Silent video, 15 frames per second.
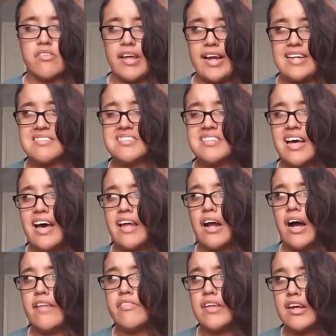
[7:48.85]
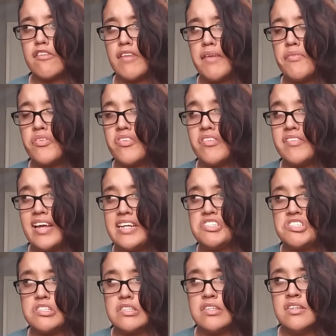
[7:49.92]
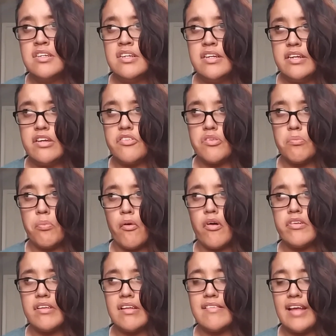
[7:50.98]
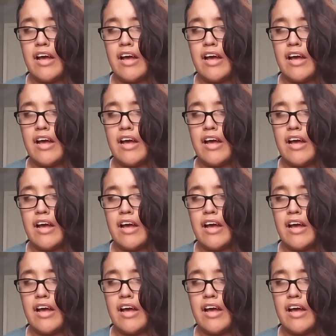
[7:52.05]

like I said, I think representation is important.